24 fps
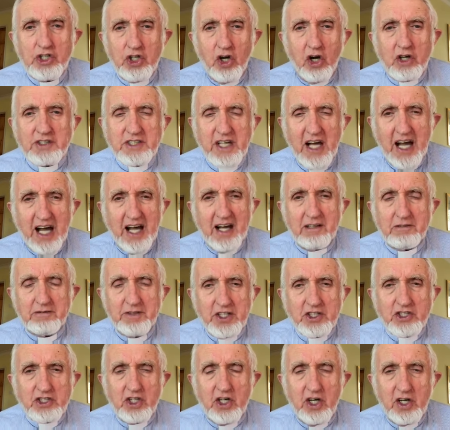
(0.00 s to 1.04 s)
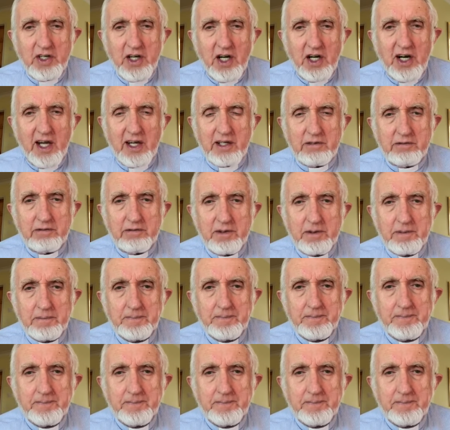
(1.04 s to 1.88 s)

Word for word: not have eternal life.